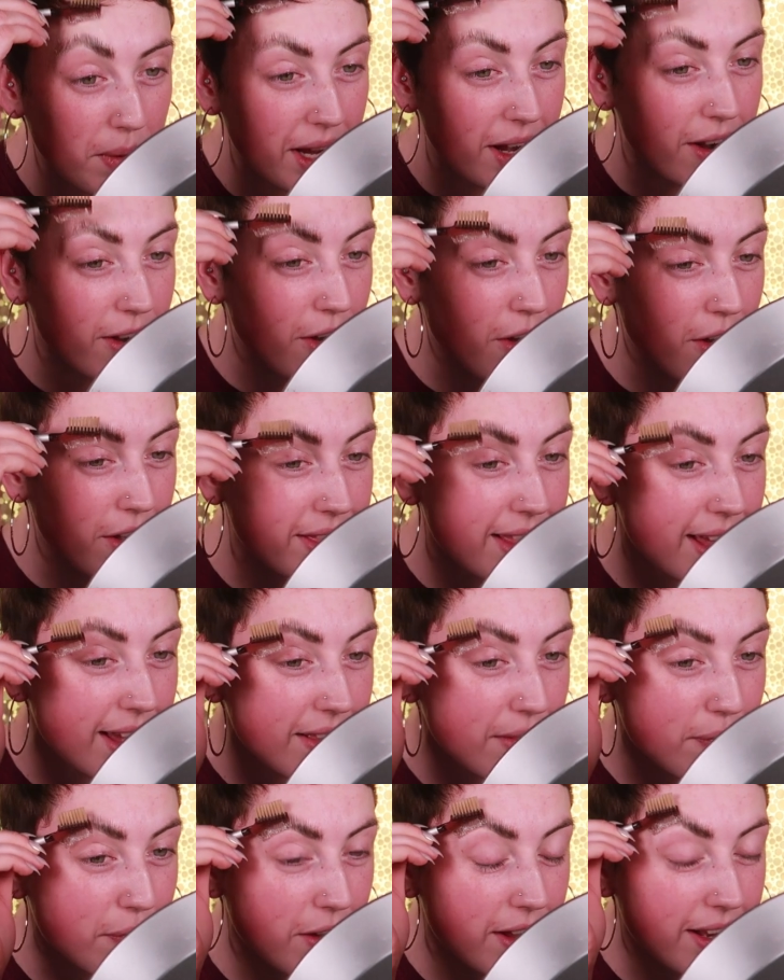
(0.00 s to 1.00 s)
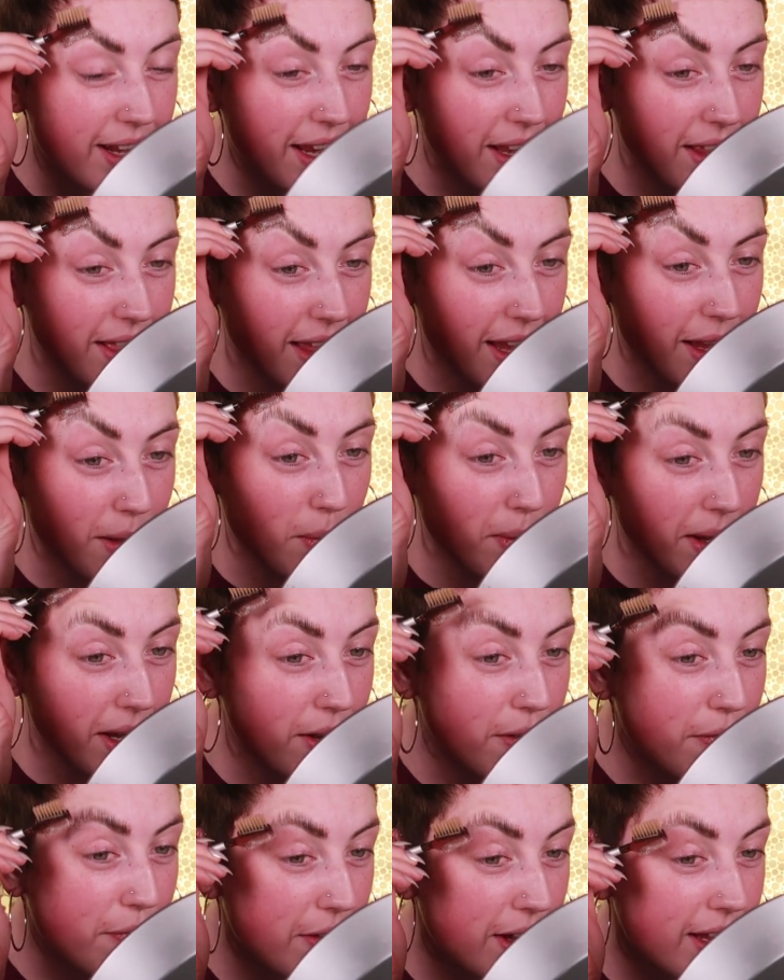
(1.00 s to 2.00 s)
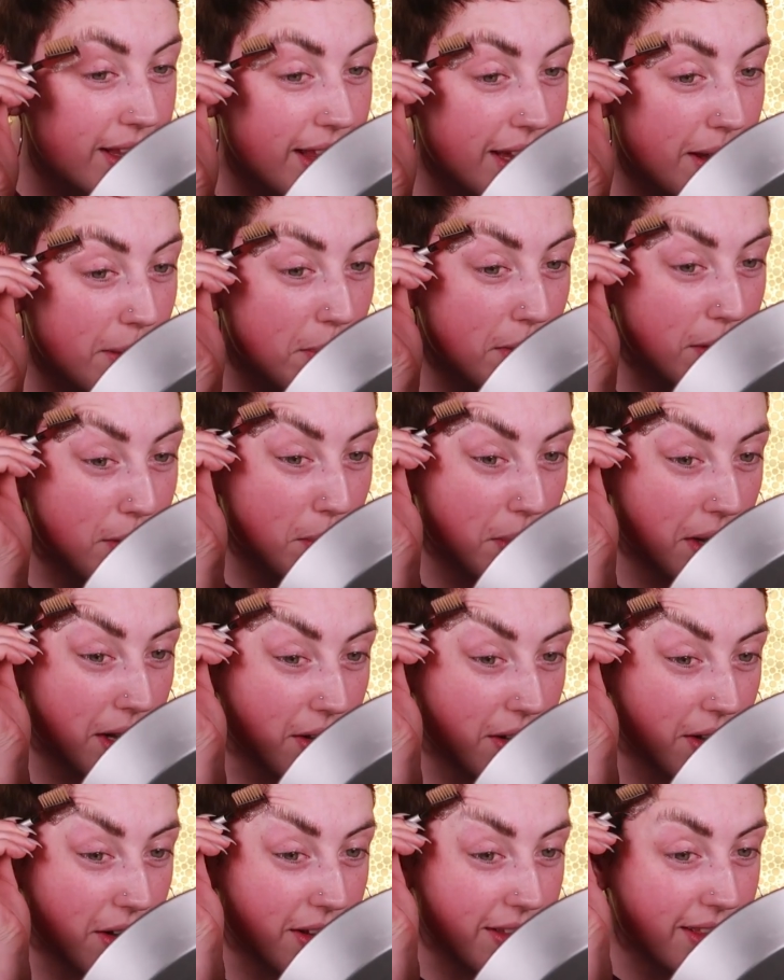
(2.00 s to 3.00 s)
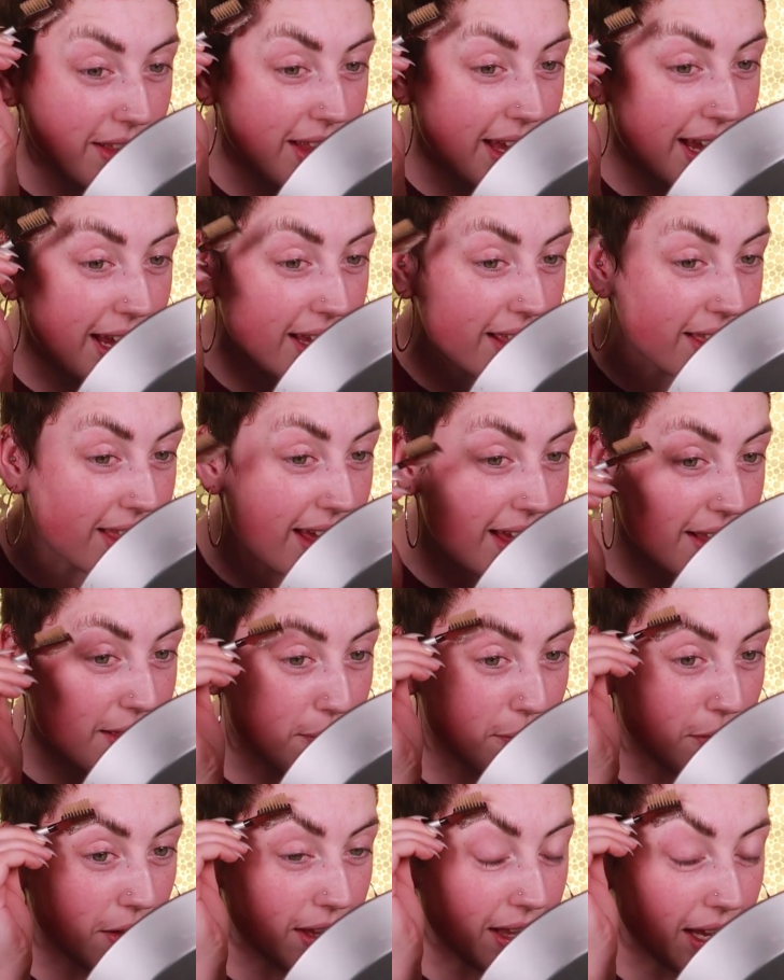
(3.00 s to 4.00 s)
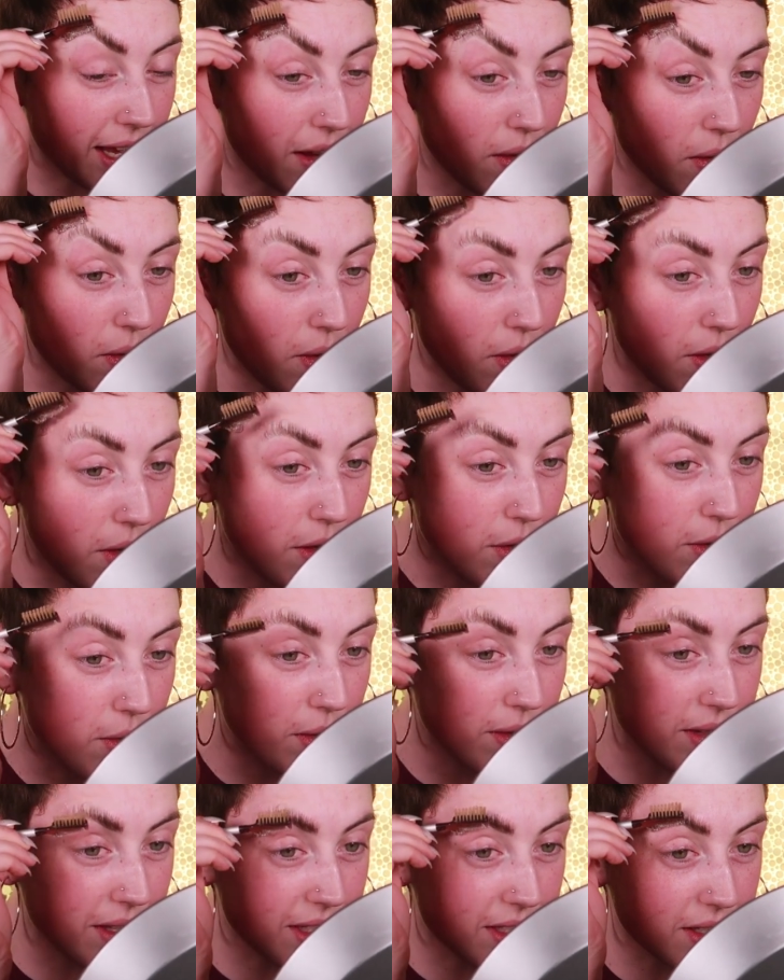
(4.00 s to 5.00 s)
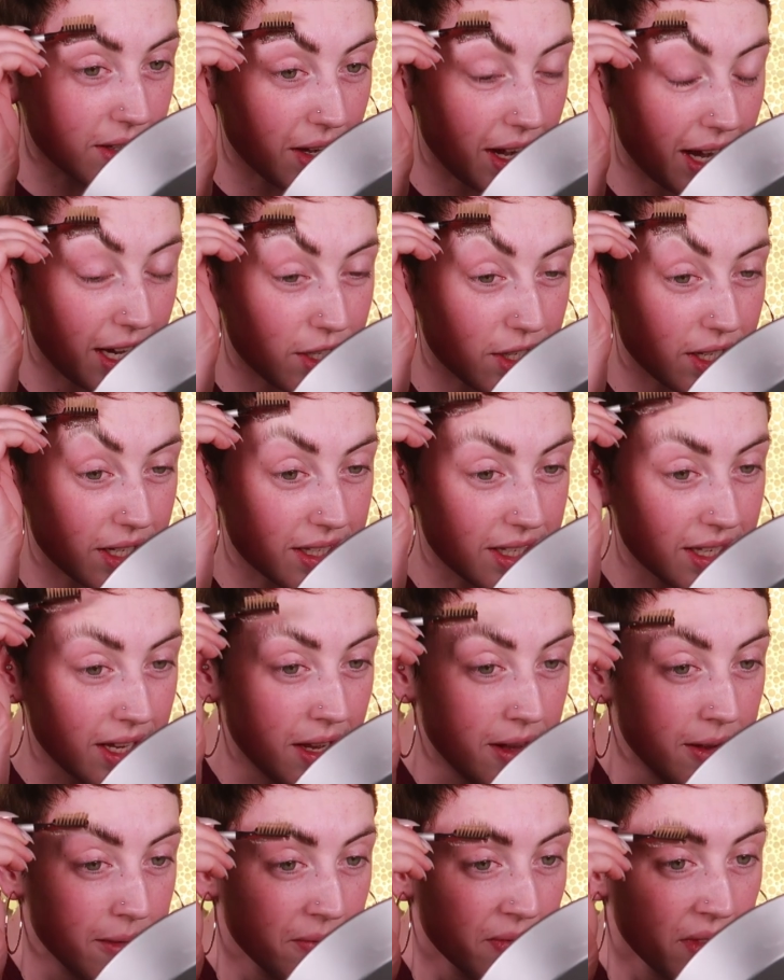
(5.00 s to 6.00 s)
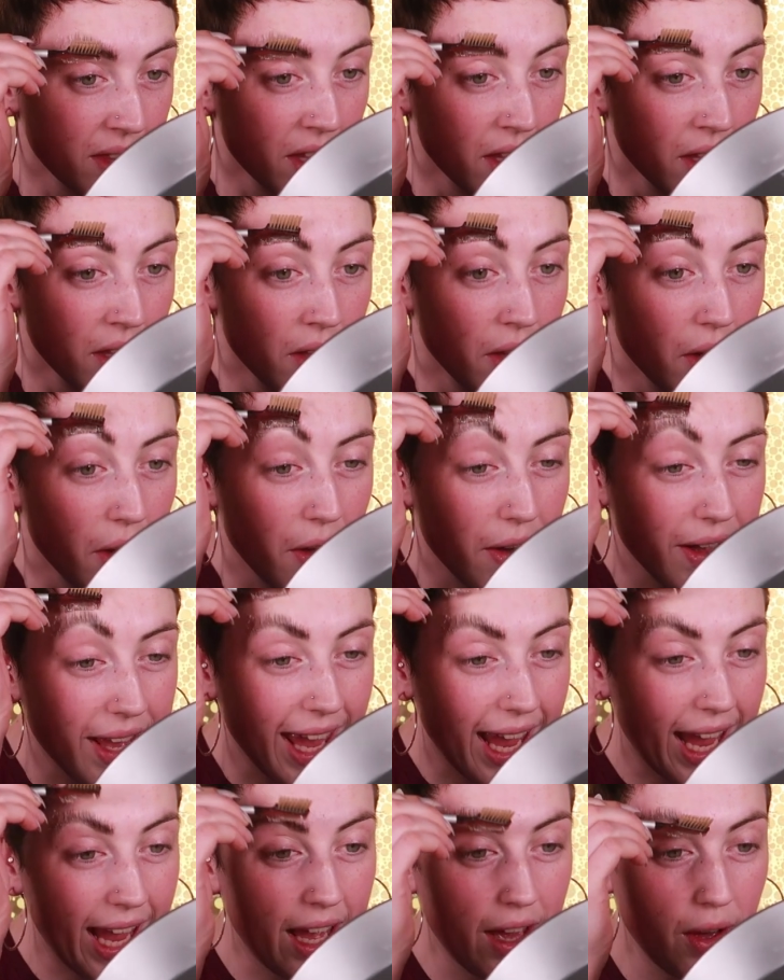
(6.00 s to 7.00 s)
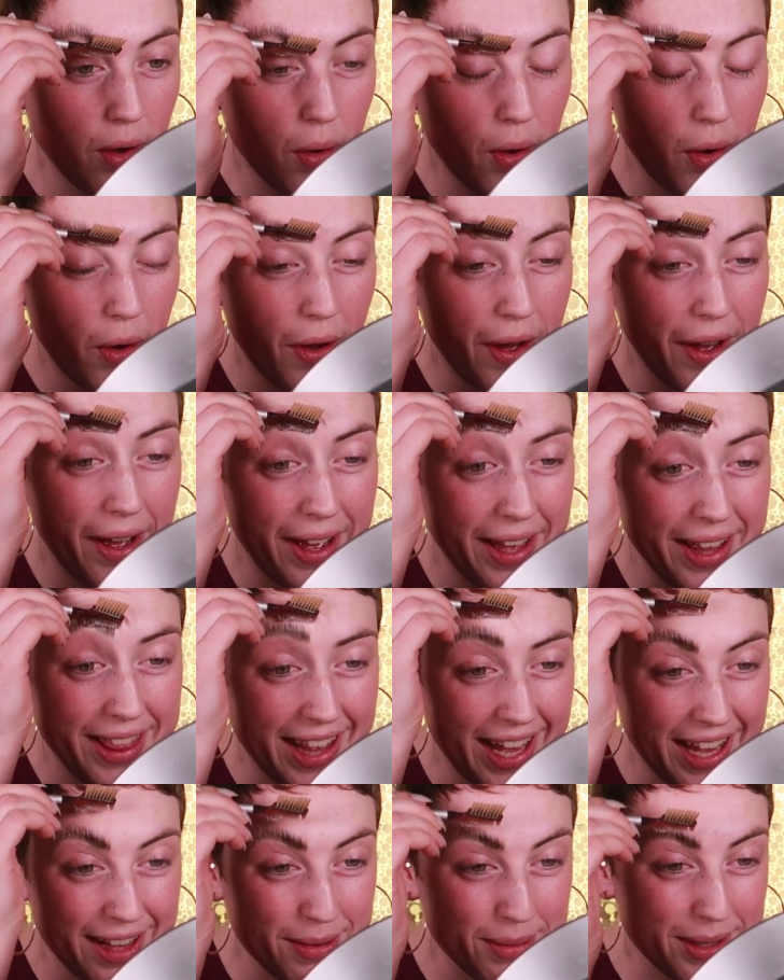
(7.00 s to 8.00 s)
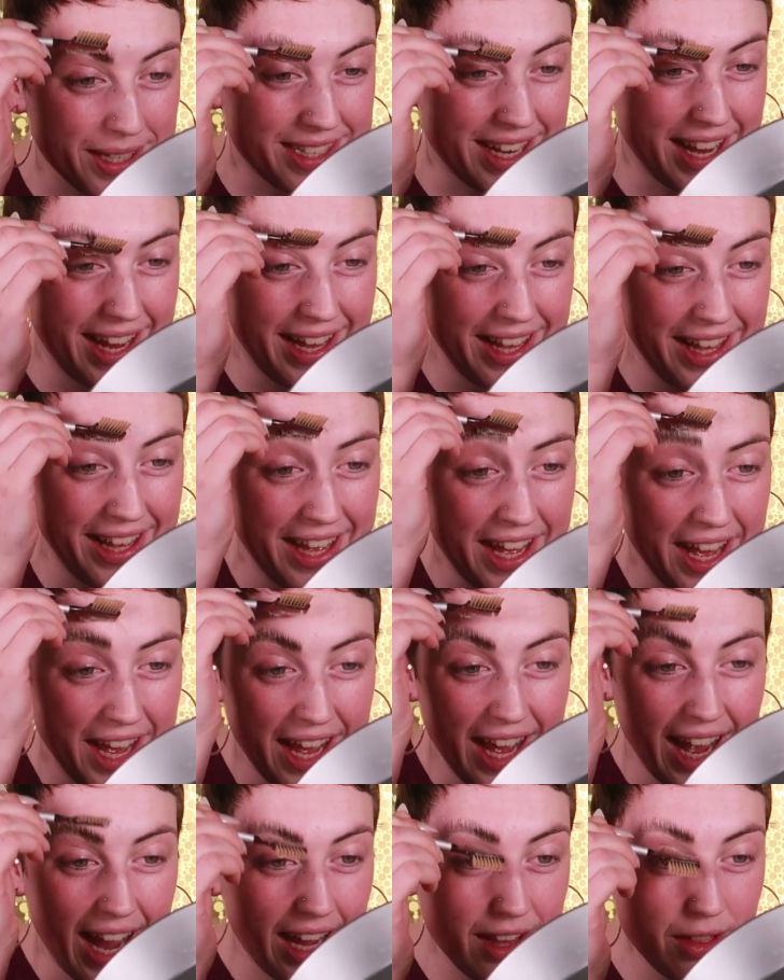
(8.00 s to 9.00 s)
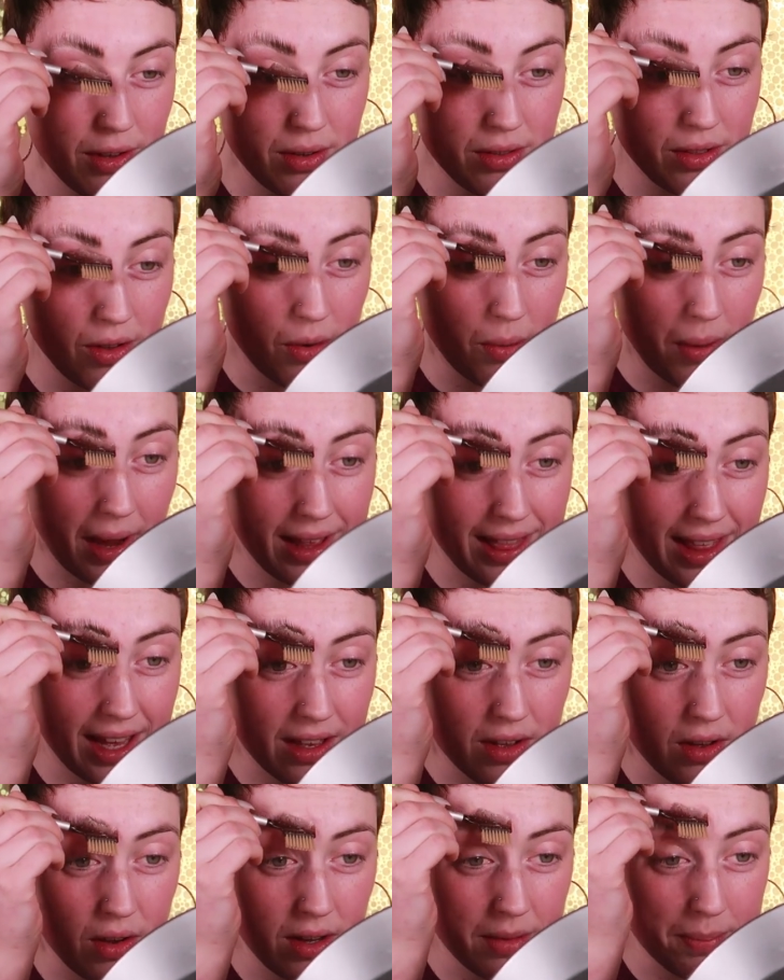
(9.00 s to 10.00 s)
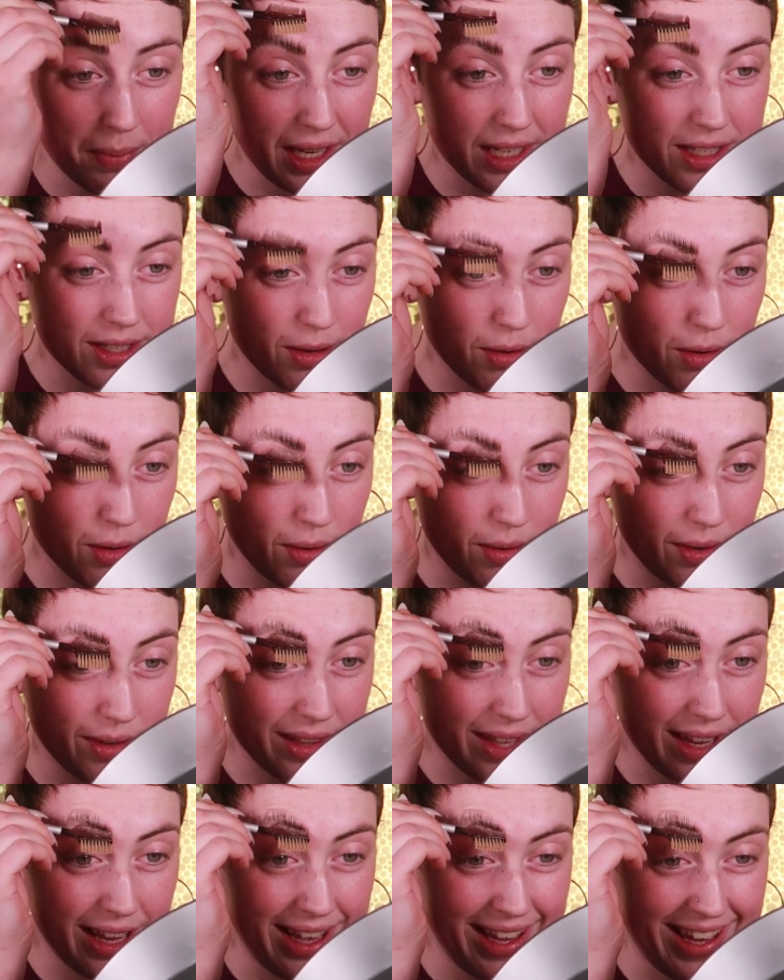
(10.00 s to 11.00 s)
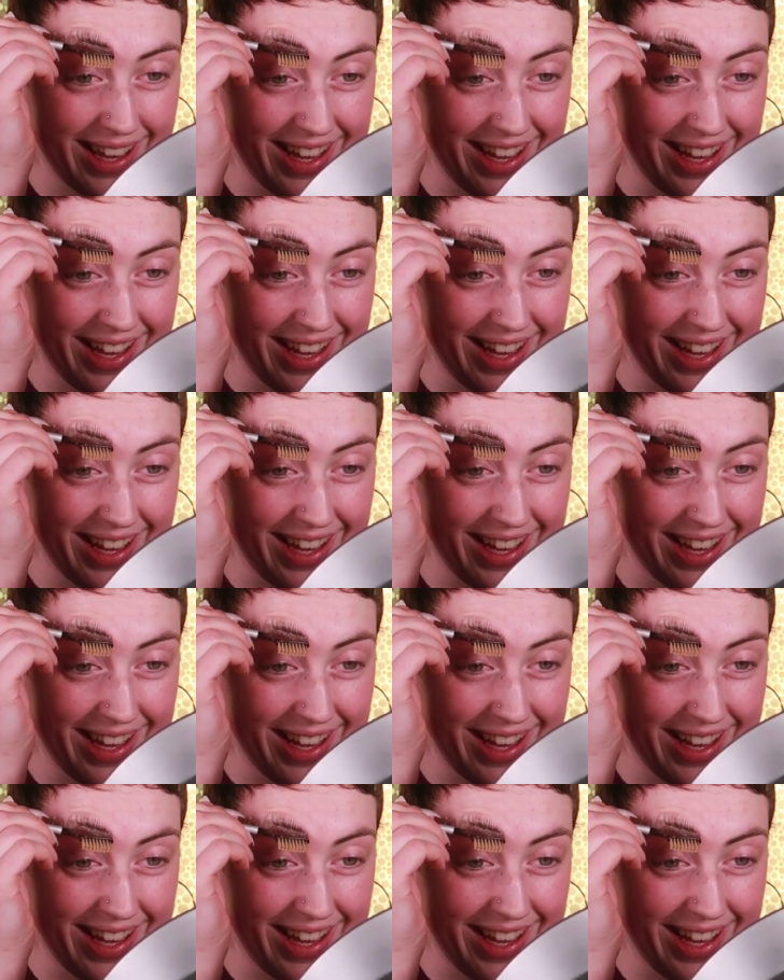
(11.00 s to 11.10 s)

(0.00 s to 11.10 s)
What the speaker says: We are not that funny. Like, we are funny, but we are not like that funny. Oh, goodness gracious. Okay, oh, that was, I don't know why that got me so good.